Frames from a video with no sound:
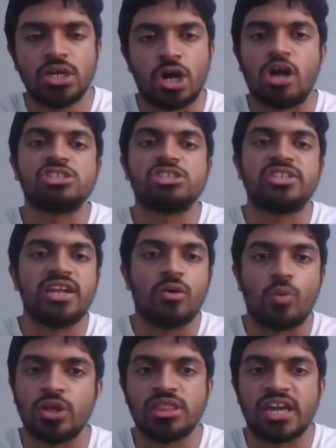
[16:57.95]
Australia
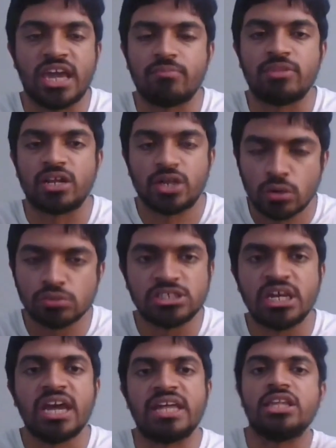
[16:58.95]
won the game that counts,
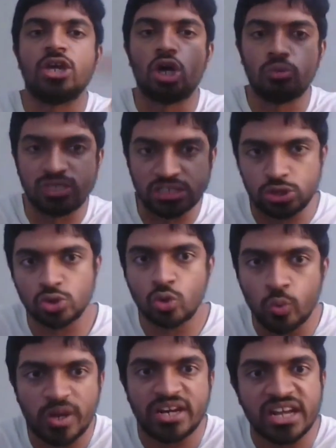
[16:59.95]
and they always do
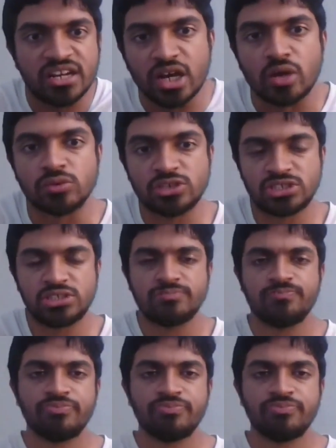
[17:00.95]
when it counts.